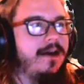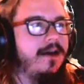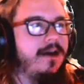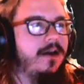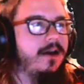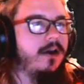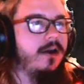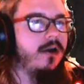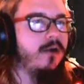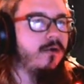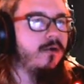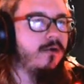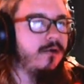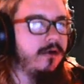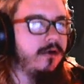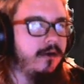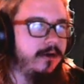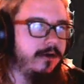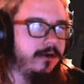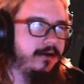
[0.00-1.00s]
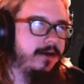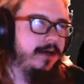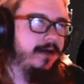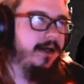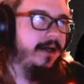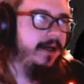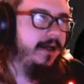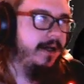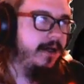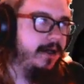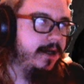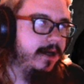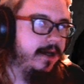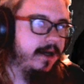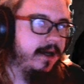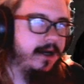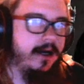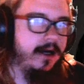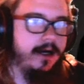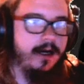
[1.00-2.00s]
Cool.
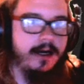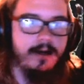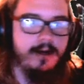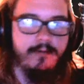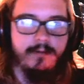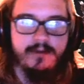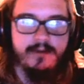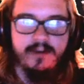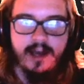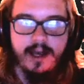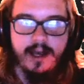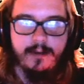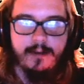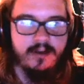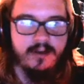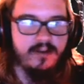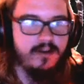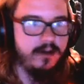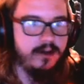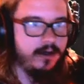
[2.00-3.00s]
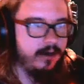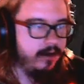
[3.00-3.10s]
What time is it?